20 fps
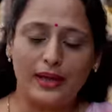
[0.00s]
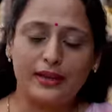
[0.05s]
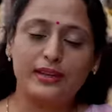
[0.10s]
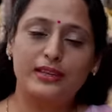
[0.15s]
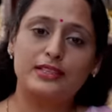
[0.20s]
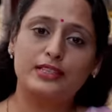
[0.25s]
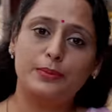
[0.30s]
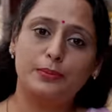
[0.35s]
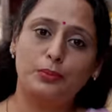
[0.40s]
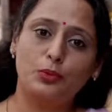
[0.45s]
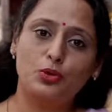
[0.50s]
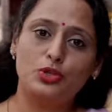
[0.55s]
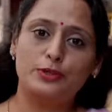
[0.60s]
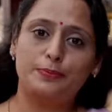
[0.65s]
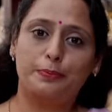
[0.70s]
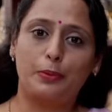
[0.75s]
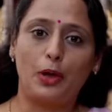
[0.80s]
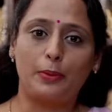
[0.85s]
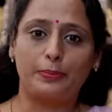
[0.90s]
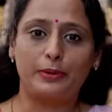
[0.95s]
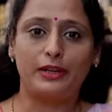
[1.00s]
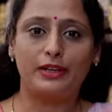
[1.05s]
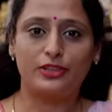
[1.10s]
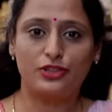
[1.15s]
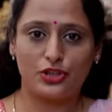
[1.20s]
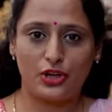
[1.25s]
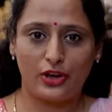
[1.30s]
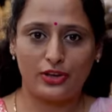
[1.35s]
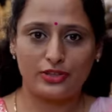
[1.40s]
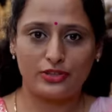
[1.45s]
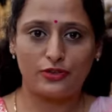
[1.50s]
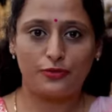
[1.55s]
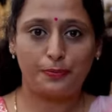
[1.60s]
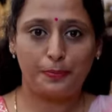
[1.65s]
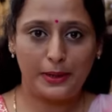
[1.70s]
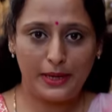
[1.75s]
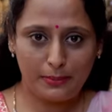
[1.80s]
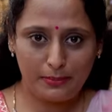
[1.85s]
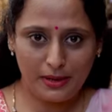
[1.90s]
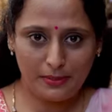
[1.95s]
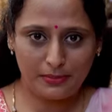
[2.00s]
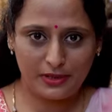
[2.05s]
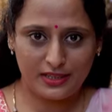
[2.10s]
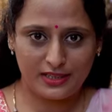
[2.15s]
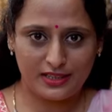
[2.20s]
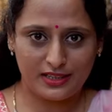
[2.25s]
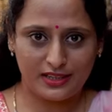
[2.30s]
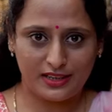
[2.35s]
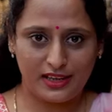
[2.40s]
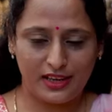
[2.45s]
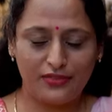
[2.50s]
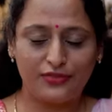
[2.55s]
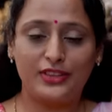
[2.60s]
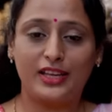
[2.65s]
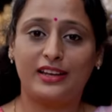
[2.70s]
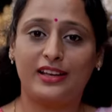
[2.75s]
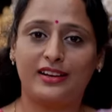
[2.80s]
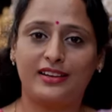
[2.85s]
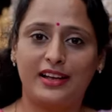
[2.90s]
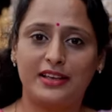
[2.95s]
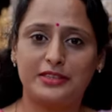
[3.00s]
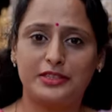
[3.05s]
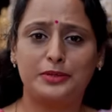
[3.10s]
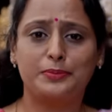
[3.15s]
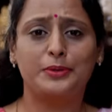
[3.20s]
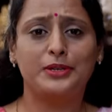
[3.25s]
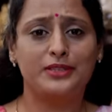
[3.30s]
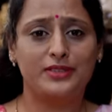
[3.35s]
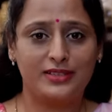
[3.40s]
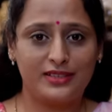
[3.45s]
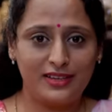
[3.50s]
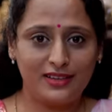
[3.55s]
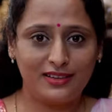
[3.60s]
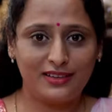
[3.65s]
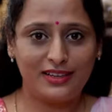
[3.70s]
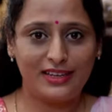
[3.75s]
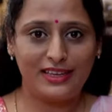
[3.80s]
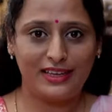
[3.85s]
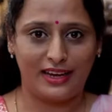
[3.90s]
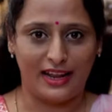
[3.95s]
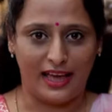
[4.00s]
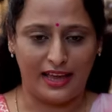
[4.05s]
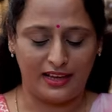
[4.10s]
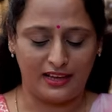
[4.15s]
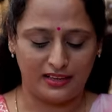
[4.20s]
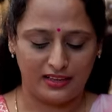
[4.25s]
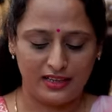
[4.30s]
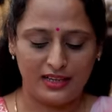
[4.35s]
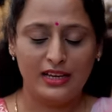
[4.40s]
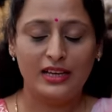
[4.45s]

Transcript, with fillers: one is a most popular choice of premium return gift that our customers really like.